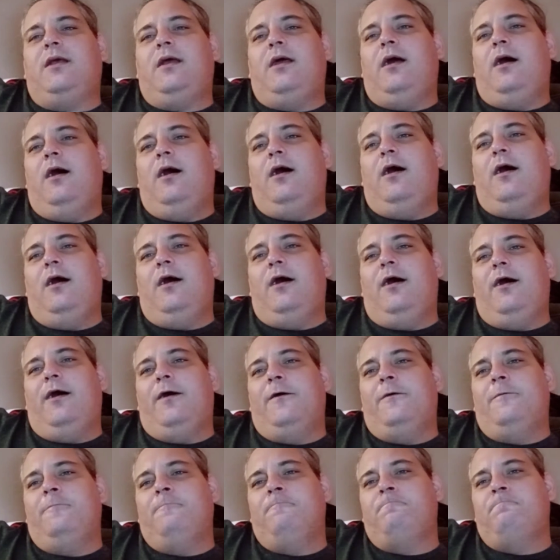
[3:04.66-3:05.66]

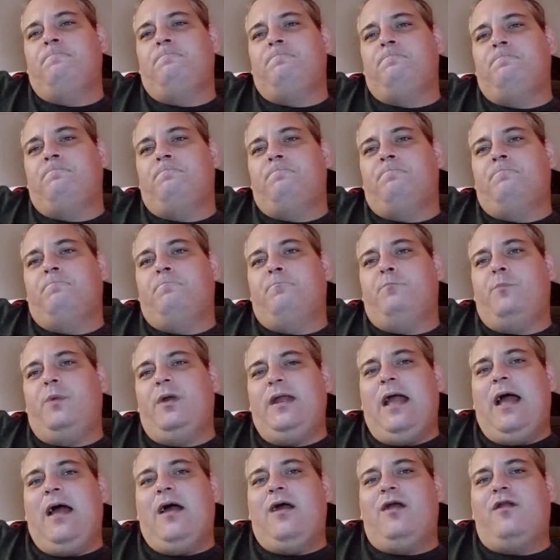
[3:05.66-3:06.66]
Uh, but
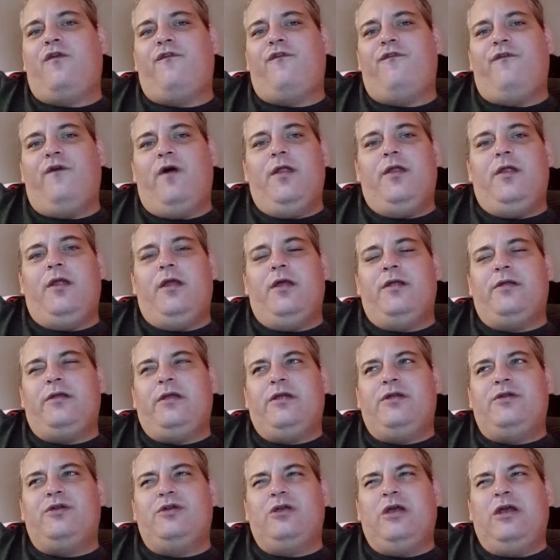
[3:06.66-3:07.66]
yeah, it's fun. It,
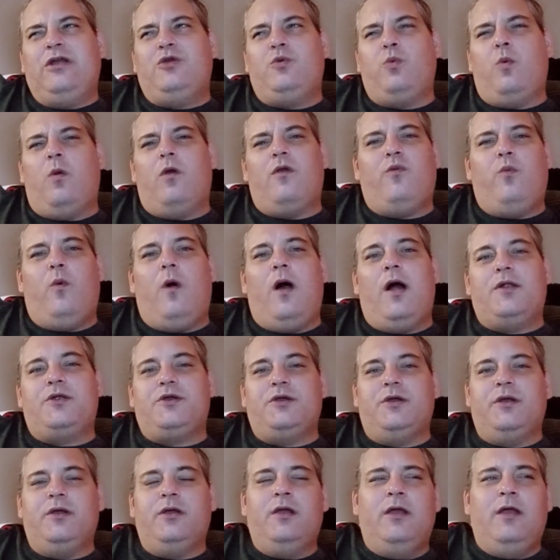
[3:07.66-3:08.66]
it's it's worth
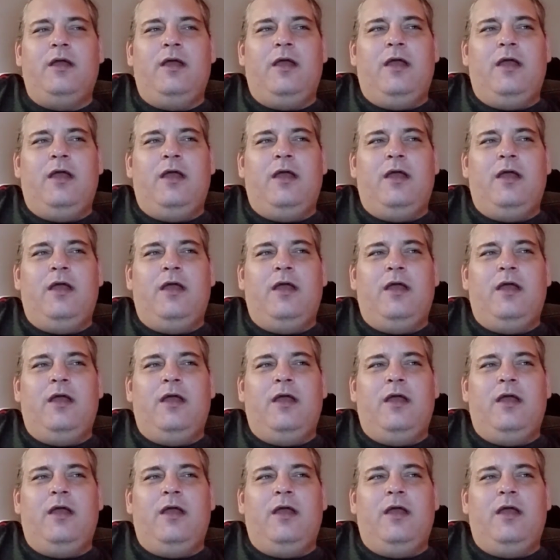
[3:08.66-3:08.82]
watching.